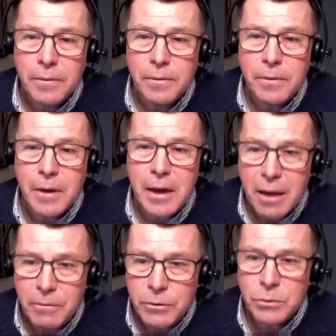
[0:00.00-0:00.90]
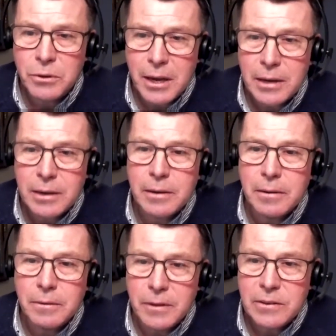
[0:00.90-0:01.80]
they have to take
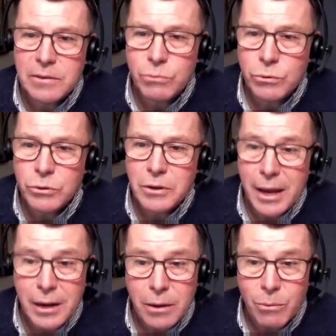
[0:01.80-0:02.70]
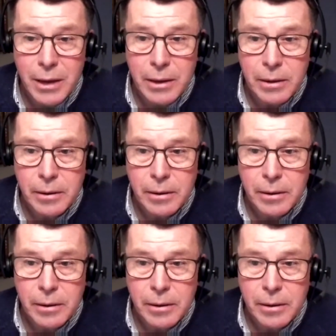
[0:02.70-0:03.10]
this wood anyway.